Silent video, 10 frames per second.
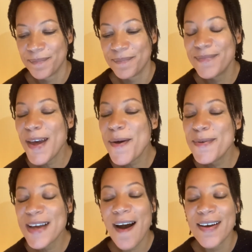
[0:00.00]
Those
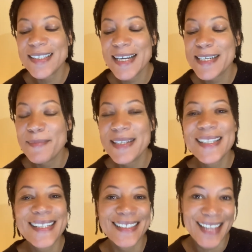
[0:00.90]
are our sentiments
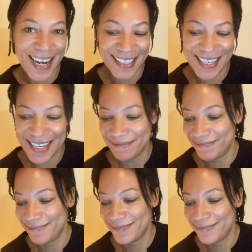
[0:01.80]
exactly,
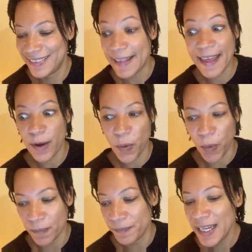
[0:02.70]
said they
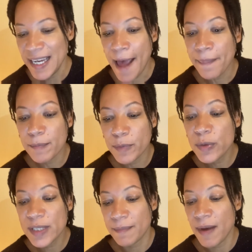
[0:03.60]
all, and the
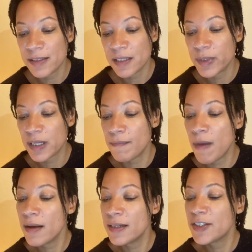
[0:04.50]
music master was
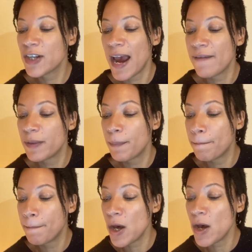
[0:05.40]
commanded to have the
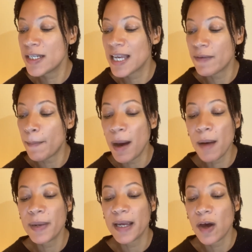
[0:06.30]
bird give a
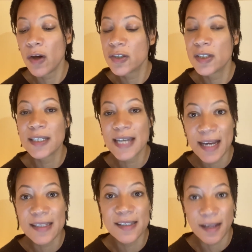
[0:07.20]
public concert
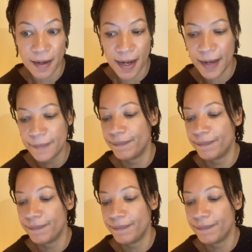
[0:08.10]
next Sunday.